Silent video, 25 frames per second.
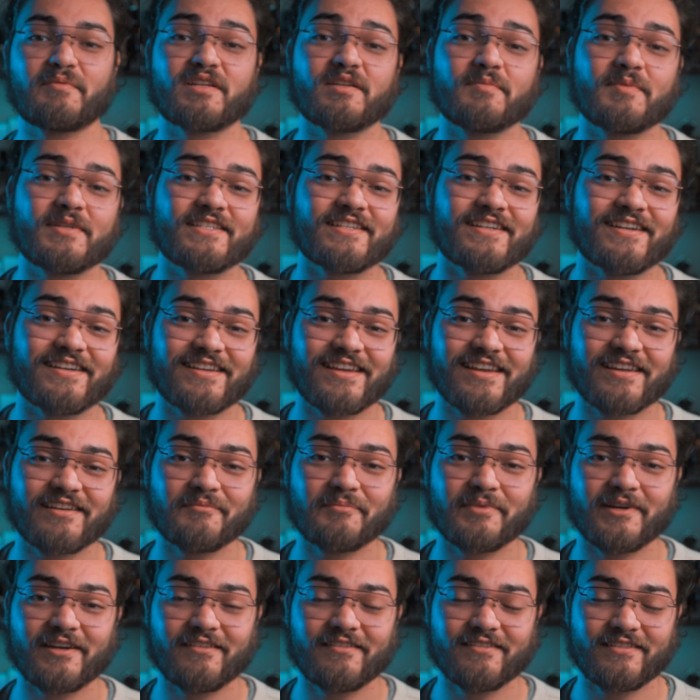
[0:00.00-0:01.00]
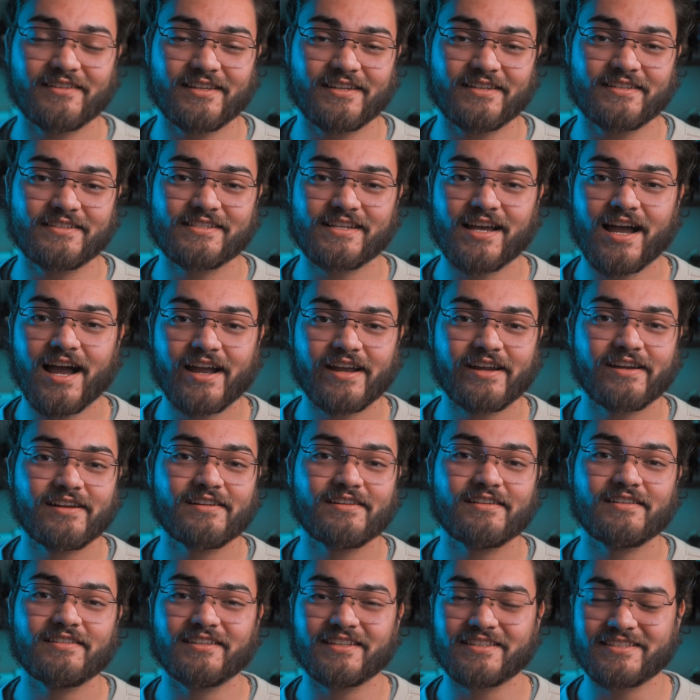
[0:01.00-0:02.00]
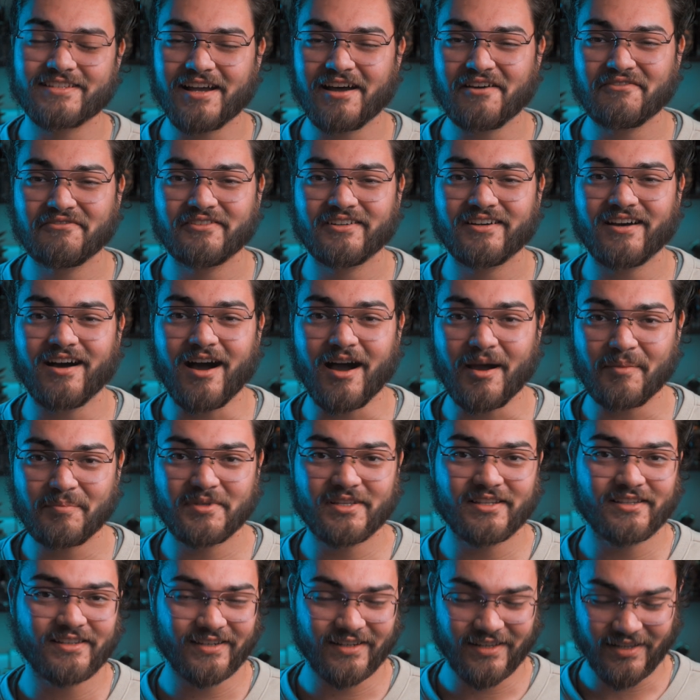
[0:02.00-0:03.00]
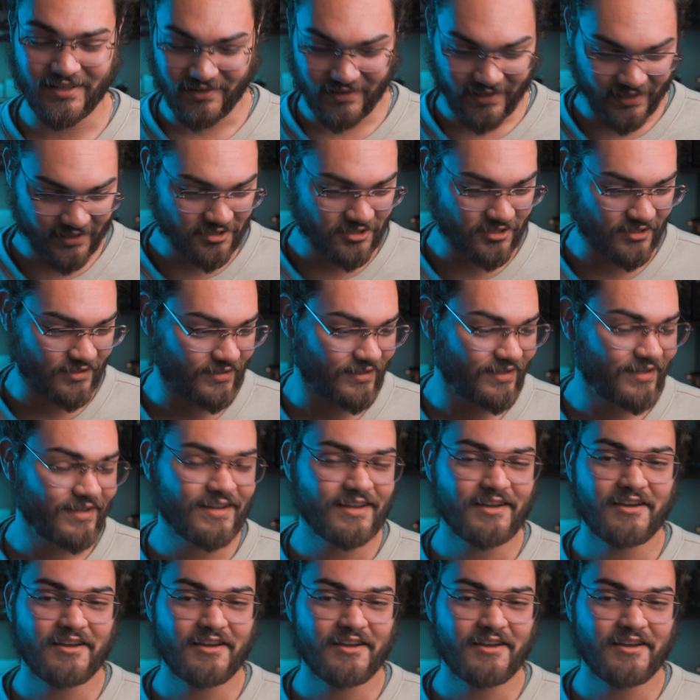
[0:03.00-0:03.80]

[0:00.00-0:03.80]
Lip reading: going to be talking about the entire Lattafa Opulent collection.